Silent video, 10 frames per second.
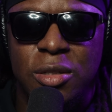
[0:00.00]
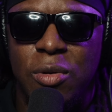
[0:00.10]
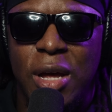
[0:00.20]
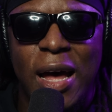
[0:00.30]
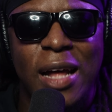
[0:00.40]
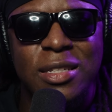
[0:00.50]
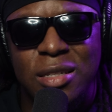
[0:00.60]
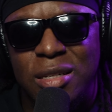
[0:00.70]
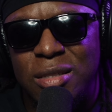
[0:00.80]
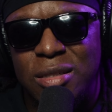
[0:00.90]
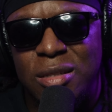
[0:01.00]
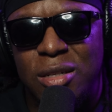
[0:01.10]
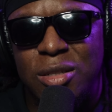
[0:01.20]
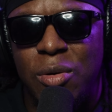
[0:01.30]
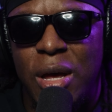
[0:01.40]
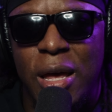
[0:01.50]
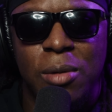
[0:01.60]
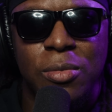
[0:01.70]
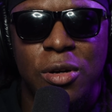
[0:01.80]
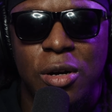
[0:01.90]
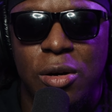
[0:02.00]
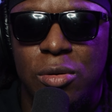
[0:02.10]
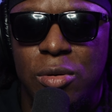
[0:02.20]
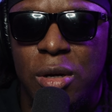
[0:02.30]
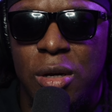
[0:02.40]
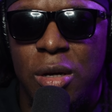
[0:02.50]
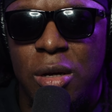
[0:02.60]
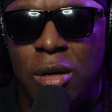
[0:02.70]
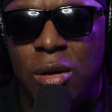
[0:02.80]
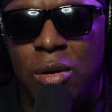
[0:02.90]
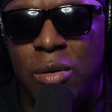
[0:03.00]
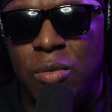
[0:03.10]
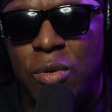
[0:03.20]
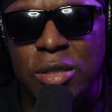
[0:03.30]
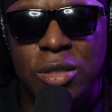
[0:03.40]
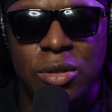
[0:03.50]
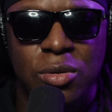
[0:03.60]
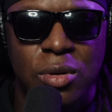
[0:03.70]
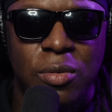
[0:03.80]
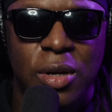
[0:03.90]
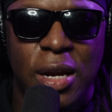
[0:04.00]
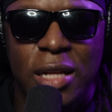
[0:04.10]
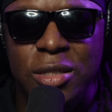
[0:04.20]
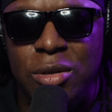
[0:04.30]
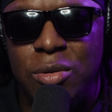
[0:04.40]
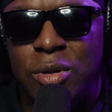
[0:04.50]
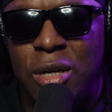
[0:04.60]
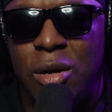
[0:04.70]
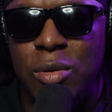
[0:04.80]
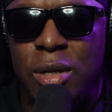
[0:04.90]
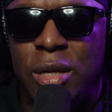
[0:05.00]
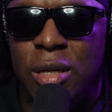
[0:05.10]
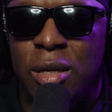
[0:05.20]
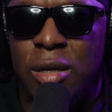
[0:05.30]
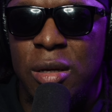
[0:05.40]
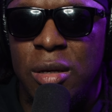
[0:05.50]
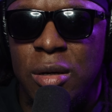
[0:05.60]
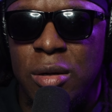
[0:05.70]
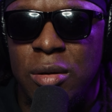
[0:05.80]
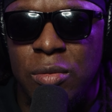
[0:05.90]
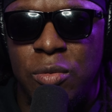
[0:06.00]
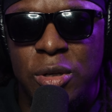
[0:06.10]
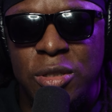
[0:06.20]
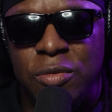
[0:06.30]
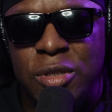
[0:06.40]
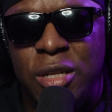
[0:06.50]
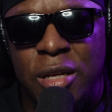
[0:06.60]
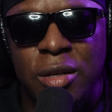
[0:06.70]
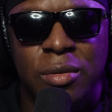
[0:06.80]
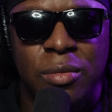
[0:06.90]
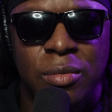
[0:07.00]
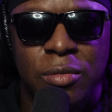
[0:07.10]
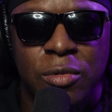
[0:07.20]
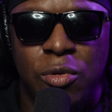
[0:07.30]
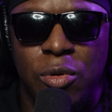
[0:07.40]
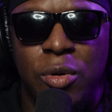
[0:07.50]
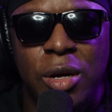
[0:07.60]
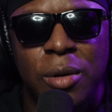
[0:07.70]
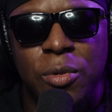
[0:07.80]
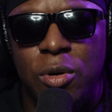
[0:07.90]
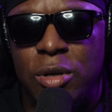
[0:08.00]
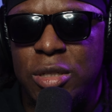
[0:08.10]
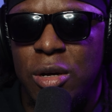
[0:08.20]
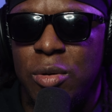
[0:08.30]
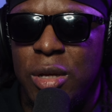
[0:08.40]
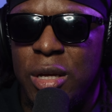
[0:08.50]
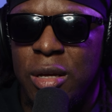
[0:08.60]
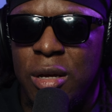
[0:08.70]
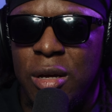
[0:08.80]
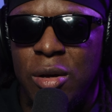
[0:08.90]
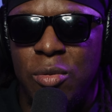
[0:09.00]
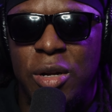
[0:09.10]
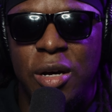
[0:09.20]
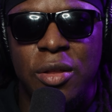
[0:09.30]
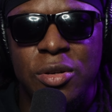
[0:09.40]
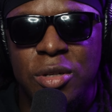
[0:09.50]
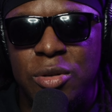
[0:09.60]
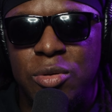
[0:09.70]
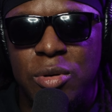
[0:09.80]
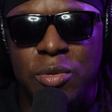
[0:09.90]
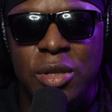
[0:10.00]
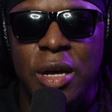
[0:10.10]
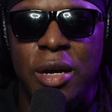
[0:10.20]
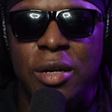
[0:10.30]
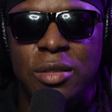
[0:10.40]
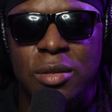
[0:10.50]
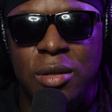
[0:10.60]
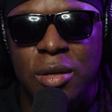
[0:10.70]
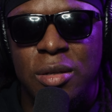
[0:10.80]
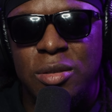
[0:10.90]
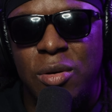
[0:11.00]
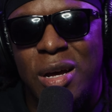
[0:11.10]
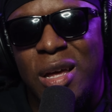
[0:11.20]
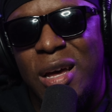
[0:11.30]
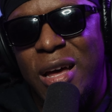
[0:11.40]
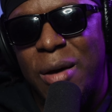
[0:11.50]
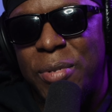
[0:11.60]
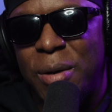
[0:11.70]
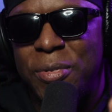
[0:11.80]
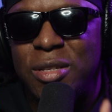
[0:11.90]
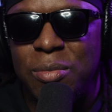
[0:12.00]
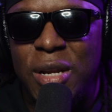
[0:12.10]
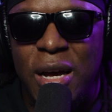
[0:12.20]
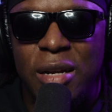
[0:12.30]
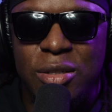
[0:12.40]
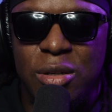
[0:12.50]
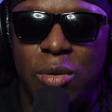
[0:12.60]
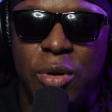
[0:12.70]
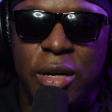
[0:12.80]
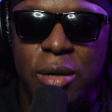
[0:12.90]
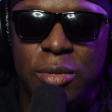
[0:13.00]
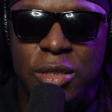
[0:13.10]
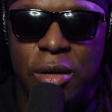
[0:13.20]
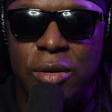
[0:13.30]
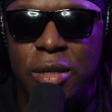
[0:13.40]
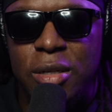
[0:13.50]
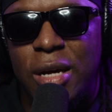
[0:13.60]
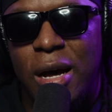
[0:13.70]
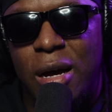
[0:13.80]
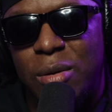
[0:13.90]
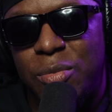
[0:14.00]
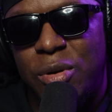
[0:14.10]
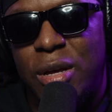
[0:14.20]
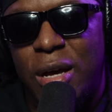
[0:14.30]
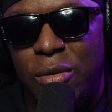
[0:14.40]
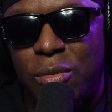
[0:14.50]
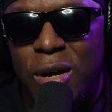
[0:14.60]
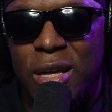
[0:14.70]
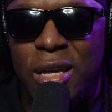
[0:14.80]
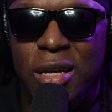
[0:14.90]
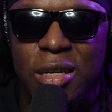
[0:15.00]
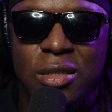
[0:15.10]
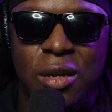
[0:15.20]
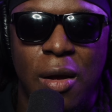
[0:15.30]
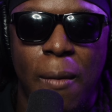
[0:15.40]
guide to this. There's no handbook on what to do and what not to do. It's only what you've seen growing up, or it's only what others are doing with theirs. So I put the blinders on when it comes to certain things. How I communicate with my kids